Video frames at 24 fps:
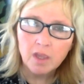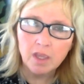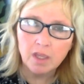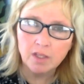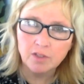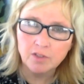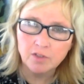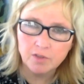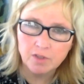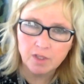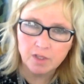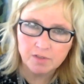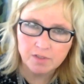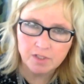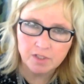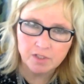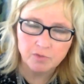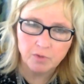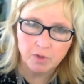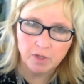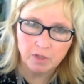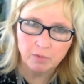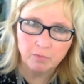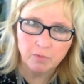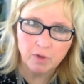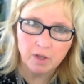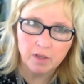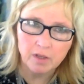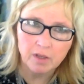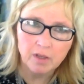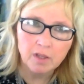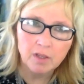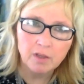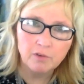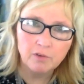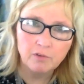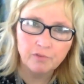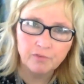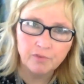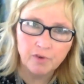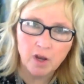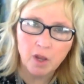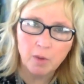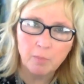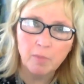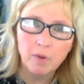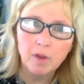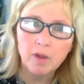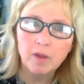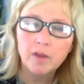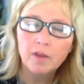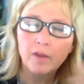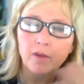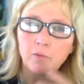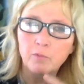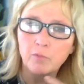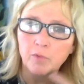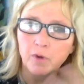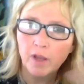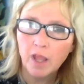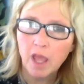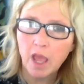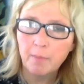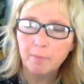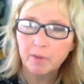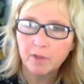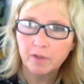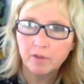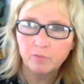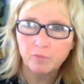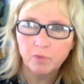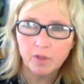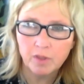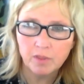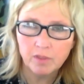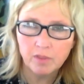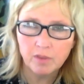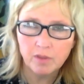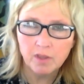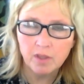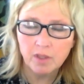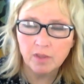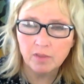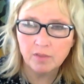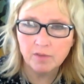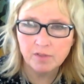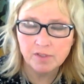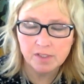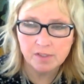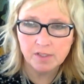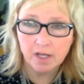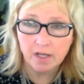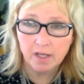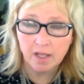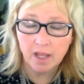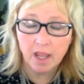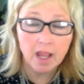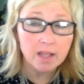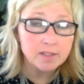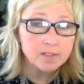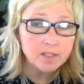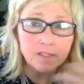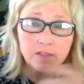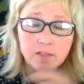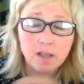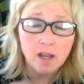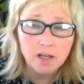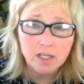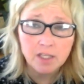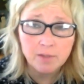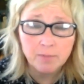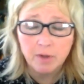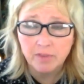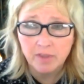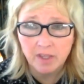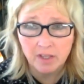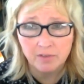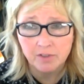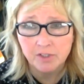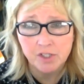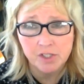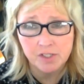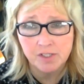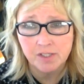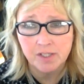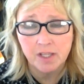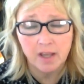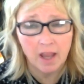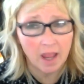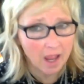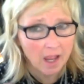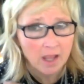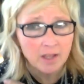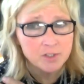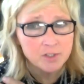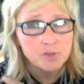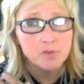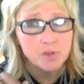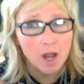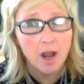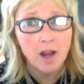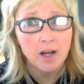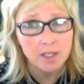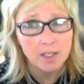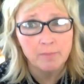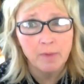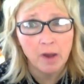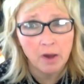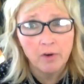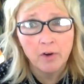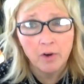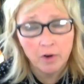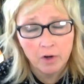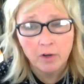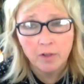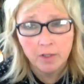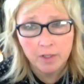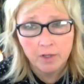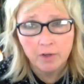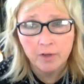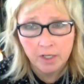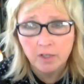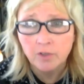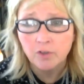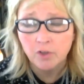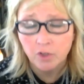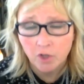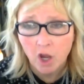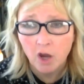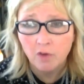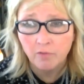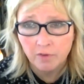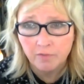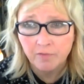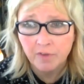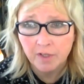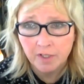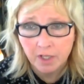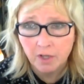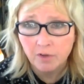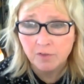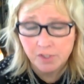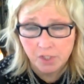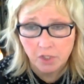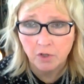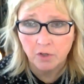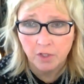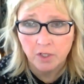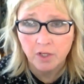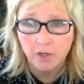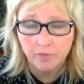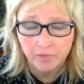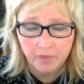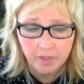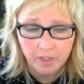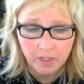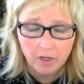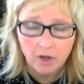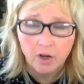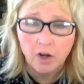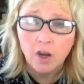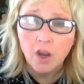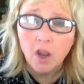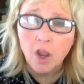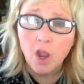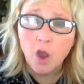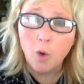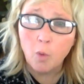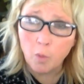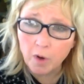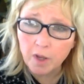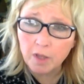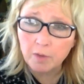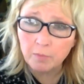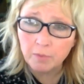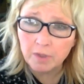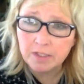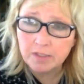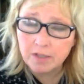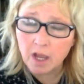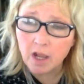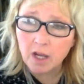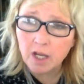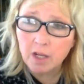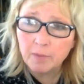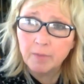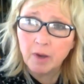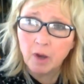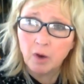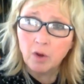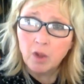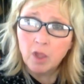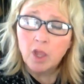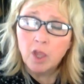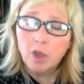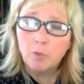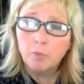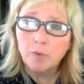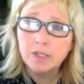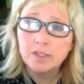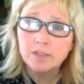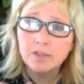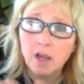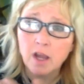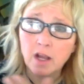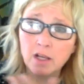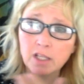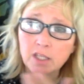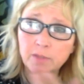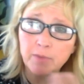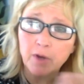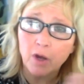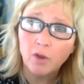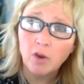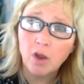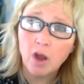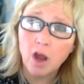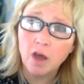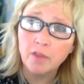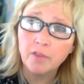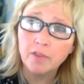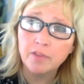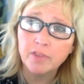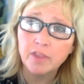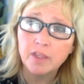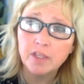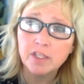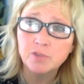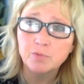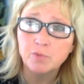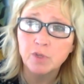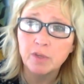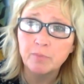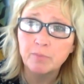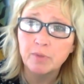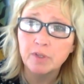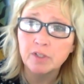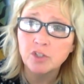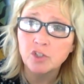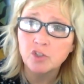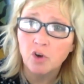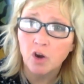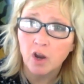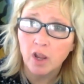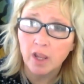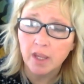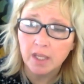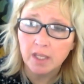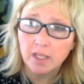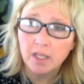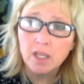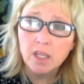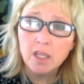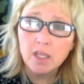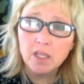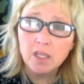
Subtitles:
in 2021 from what happened with society. As I talked about, the elders just said, as you talked about earlier in your COVID videos earlier in the year, what did we talk about? We talked about all the things we've been trying